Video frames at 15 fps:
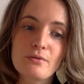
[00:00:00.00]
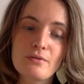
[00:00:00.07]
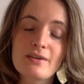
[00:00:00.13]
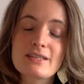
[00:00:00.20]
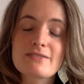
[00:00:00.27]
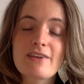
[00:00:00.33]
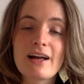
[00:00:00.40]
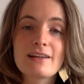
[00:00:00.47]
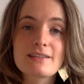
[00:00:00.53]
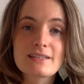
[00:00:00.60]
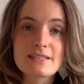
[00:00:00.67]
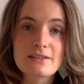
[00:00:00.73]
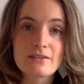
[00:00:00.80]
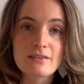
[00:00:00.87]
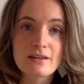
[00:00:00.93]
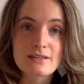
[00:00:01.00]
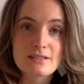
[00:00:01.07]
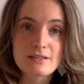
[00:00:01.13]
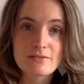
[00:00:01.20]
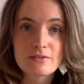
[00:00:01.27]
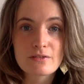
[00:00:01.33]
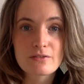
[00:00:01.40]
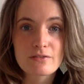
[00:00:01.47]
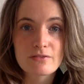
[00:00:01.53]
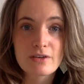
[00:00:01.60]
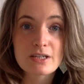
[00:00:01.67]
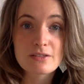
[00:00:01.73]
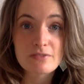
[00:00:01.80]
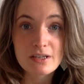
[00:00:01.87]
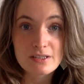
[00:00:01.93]
that's valid until
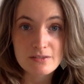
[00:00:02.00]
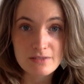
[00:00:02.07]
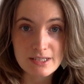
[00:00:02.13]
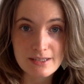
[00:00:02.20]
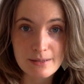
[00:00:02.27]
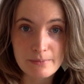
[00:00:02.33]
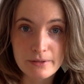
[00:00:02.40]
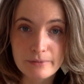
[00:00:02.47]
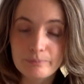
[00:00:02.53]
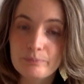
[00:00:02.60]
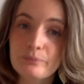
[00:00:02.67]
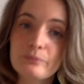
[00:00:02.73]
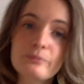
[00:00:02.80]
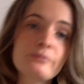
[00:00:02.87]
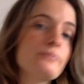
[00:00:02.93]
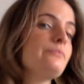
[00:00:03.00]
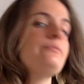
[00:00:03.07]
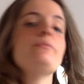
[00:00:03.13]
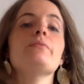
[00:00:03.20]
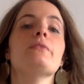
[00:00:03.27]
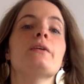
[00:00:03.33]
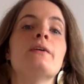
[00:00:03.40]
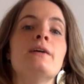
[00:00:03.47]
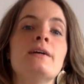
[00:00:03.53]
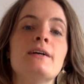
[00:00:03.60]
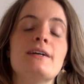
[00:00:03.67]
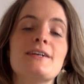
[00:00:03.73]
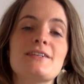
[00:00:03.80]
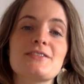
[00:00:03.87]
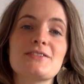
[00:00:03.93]
31st of December.
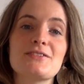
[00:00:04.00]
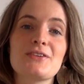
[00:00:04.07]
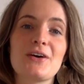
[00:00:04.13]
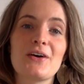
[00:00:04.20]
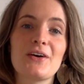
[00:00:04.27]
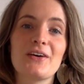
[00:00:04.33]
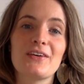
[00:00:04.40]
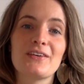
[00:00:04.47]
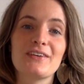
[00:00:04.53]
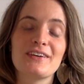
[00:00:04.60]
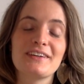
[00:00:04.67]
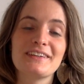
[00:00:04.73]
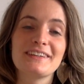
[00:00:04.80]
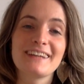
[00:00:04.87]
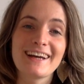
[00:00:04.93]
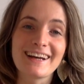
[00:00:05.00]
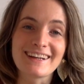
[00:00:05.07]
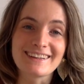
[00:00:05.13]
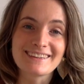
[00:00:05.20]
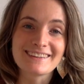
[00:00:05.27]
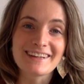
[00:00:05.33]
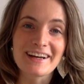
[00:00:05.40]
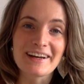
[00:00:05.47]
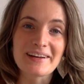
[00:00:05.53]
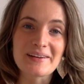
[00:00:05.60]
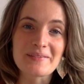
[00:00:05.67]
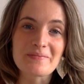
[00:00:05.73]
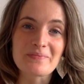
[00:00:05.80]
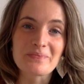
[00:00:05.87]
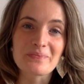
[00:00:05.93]
So yeah,
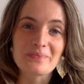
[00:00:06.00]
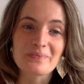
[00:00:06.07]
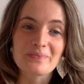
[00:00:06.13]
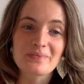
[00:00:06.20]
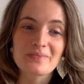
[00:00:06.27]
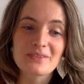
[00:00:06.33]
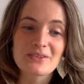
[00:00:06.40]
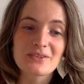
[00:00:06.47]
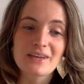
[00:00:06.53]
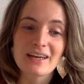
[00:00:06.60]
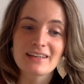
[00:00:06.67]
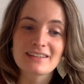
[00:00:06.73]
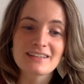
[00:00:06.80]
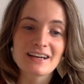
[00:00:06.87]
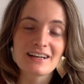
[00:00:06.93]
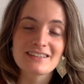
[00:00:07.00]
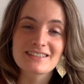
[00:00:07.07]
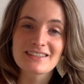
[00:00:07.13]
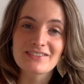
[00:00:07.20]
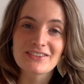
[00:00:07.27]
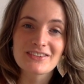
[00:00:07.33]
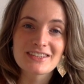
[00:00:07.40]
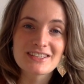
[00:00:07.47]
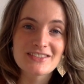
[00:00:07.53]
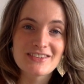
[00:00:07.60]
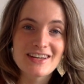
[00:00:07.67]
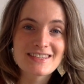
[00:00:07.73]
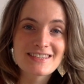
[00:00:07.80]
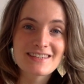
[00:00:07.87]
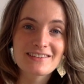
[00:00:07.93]
do get in touch if you're
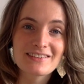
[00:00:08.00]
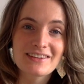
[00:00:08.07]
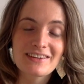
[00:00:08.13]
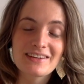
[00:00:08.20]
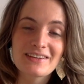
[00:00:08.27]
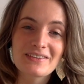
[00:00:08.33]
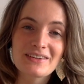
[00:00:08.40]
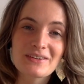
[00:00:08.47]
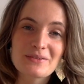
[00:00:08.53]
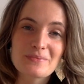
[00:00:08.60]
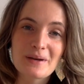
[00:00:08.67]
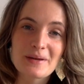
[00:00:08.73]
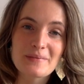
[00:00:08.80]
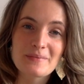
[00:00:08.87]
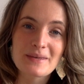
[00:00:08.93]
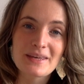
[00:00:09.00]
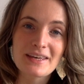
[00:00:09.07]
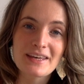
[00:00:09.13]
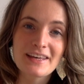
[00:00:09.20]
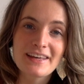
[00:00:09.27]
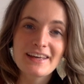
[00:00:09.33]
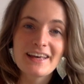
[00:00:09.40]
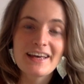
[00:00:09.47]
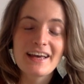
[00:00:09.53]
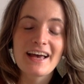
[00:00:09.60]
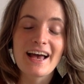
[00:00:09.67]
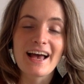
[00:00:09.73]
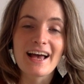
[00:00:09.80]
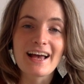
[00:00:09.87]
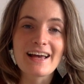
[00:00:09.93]
interested or know anyone who might be.
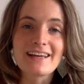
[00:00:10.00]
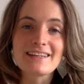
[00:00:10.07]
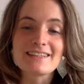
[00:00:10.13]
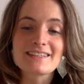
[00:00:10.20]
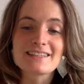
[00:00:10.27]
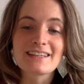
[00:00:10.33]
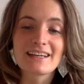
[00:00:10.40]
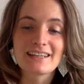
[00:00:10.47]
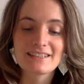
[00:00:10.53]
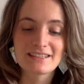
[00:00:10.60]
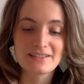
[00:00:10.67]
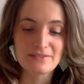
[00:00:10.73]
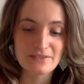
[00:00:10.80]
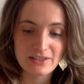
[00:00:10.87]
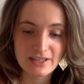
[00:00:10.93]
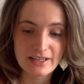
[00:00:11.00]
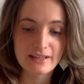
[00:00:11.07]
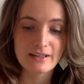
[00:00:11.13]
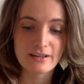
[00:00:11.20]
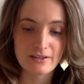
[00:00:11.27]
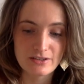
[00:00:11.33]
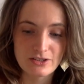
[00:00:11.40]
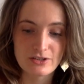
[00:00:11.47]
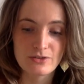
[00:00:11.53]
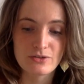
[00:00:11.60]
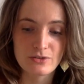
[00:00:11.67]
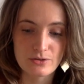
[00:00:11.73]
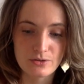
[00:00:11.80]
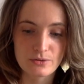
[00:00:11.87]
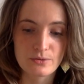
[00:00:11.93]
And I just really encourage you
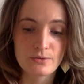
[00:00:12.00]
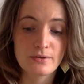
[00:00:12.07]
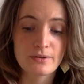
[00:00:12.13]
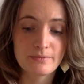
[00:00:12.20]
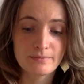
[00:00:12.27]
to,